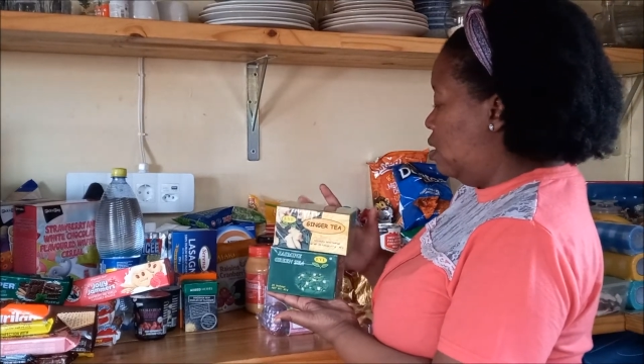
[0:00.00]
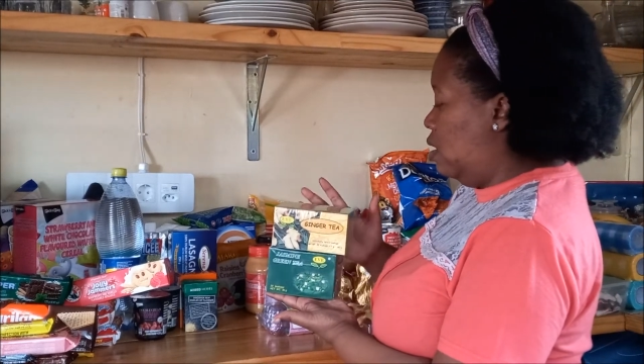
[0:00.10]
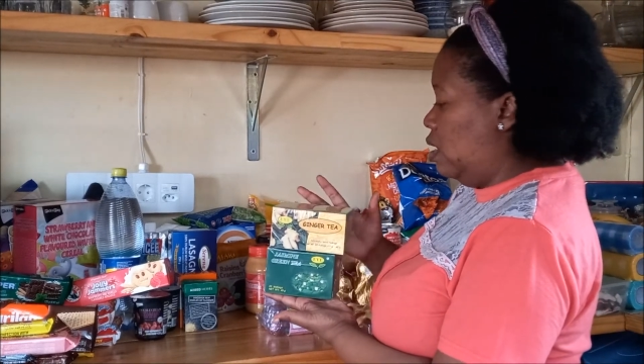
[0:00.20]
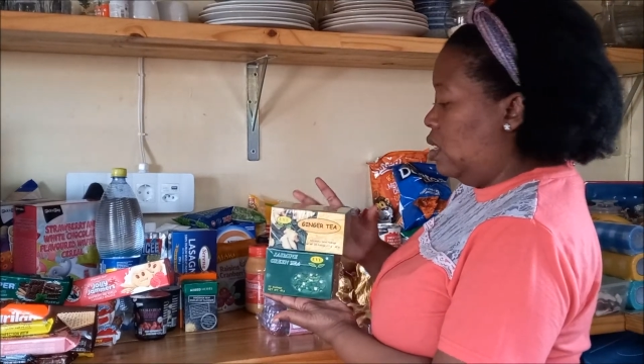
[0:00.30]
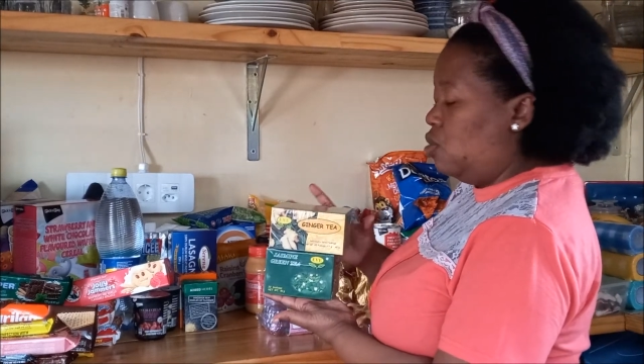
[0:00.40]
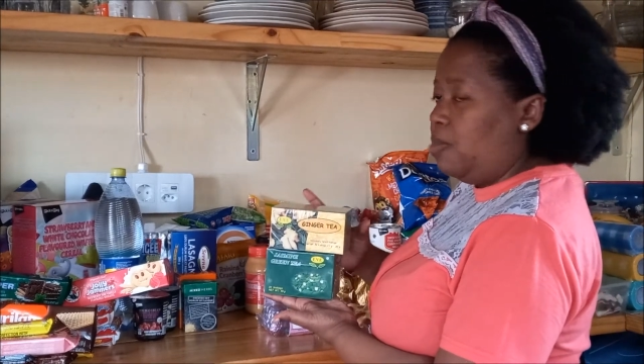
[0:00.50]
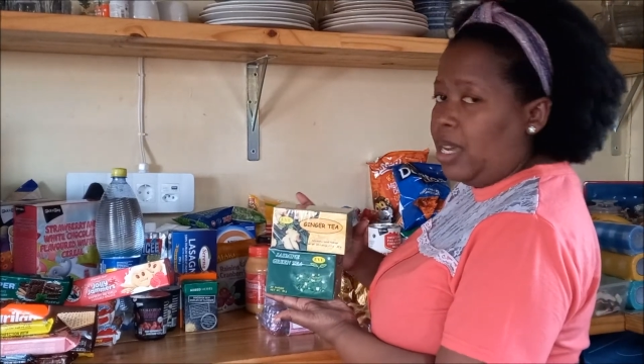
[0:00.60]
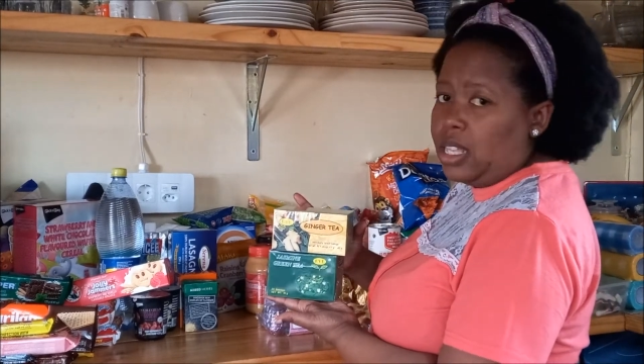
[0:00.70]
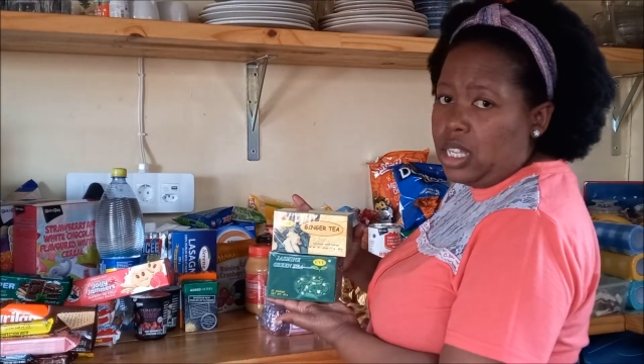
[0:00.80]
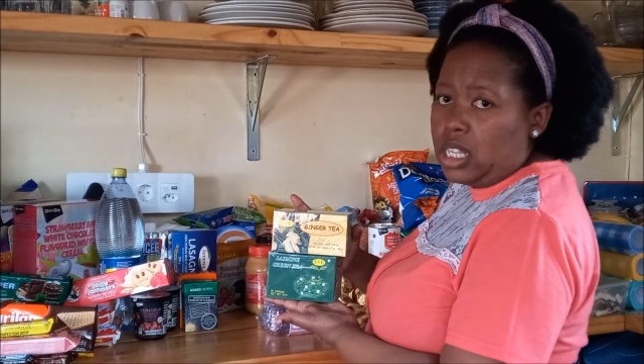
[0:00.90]
to buy
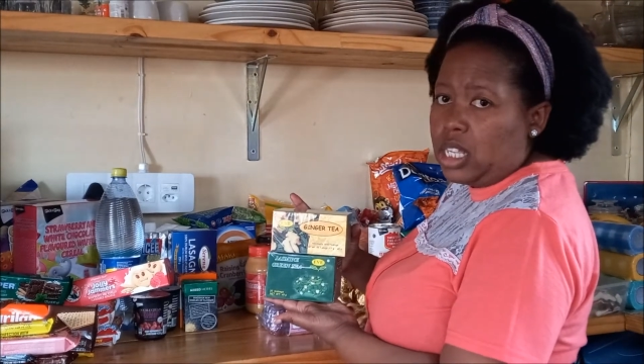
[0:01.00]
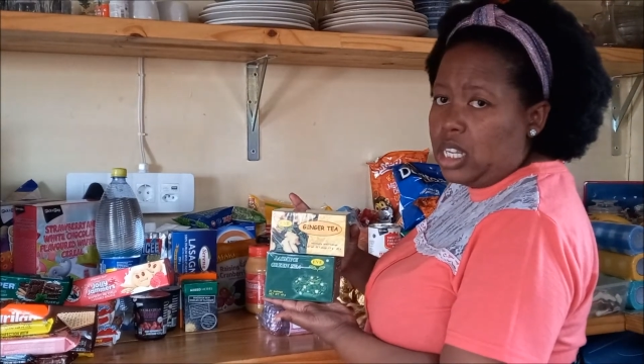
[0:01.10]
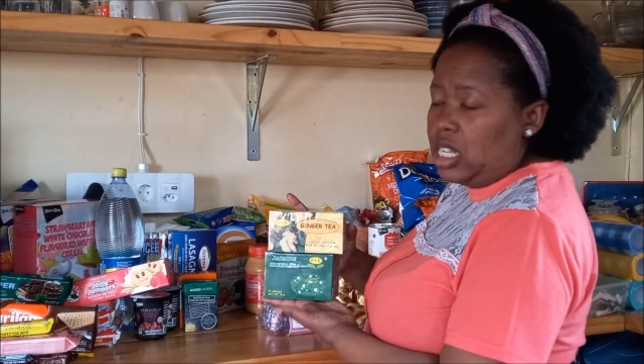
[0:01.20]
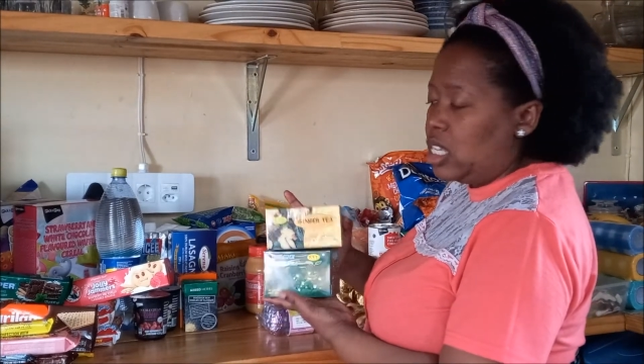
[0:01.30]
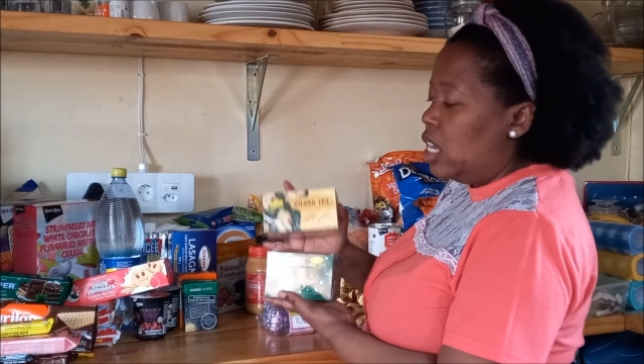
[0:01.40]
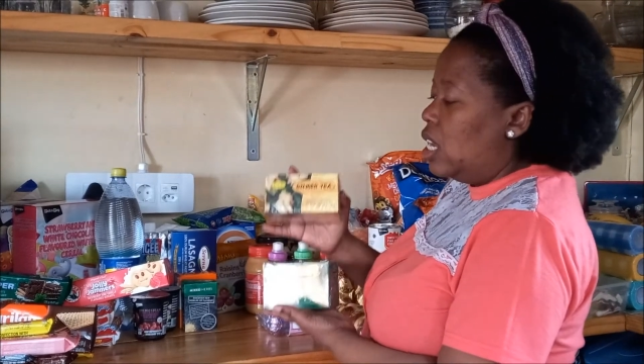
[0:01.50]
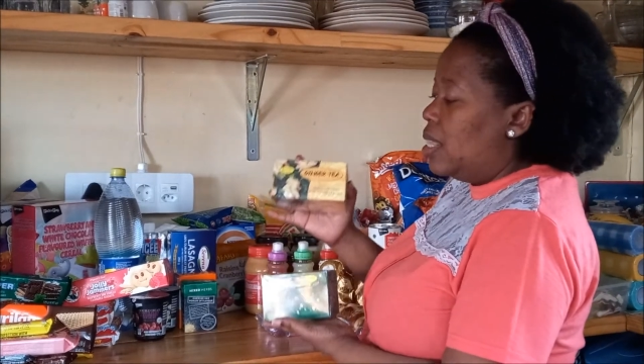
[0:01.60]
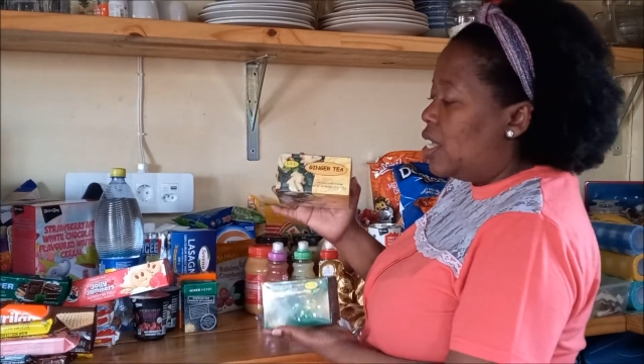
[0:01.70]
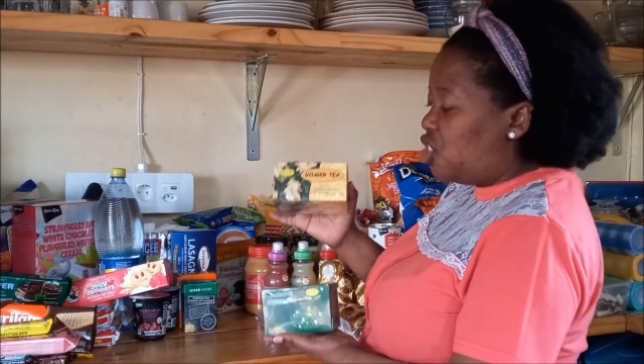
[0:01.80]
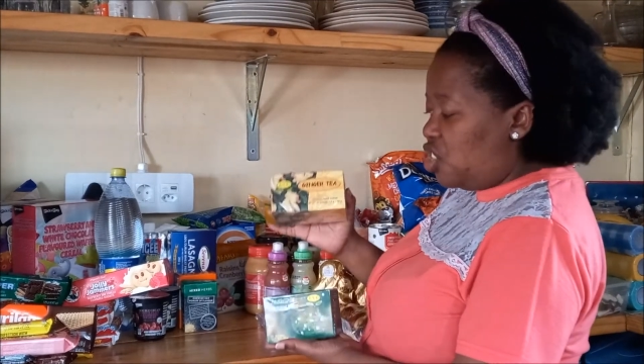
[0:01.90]
these things.
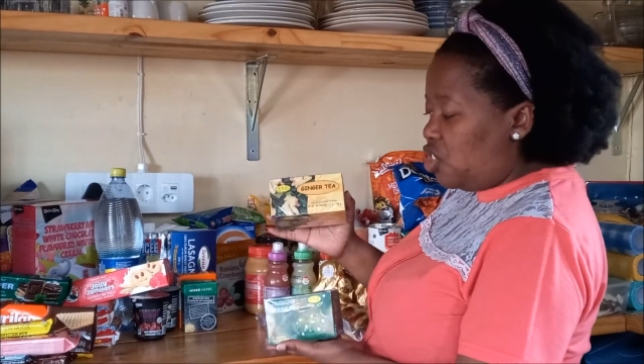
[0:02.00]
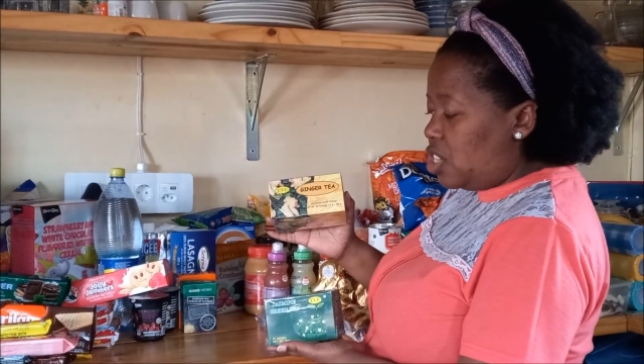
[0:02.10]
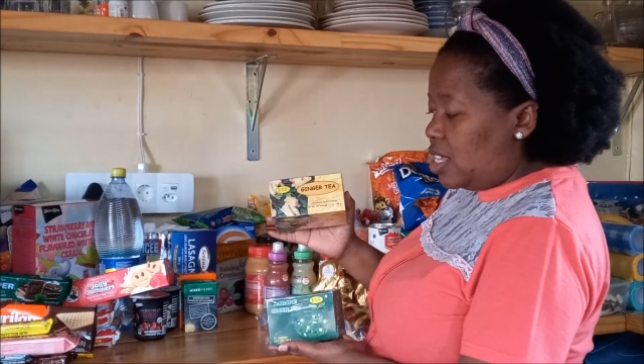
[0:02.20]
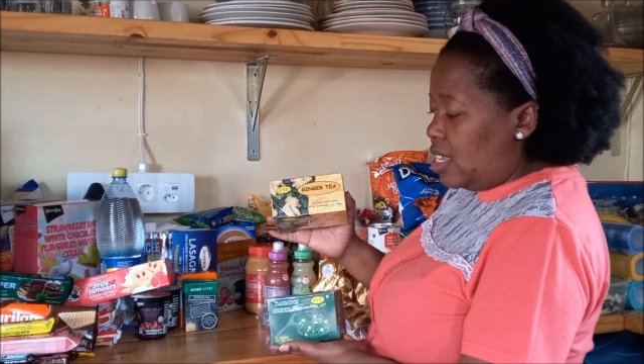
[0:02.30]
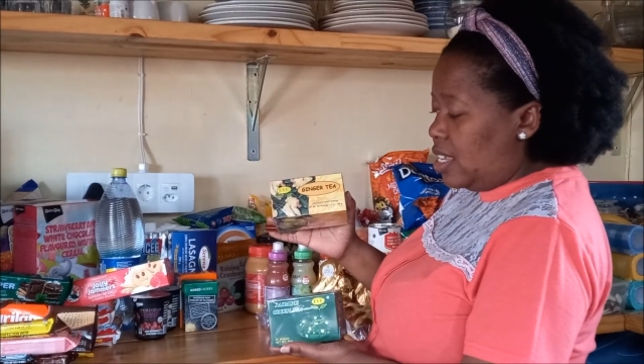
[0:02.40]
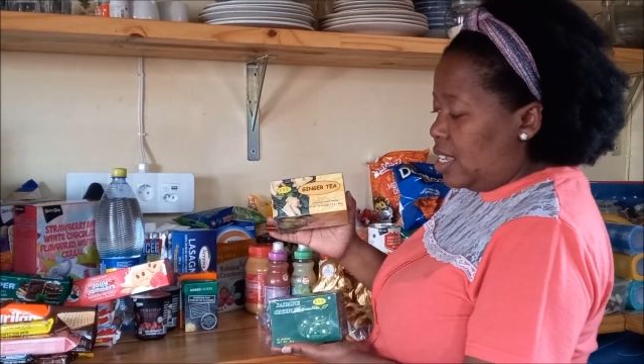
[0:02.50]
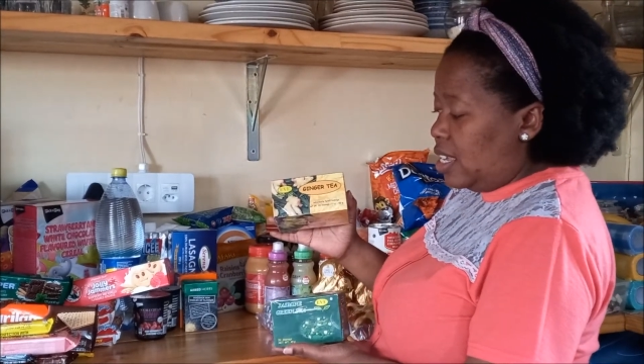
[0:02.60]
The ginger tea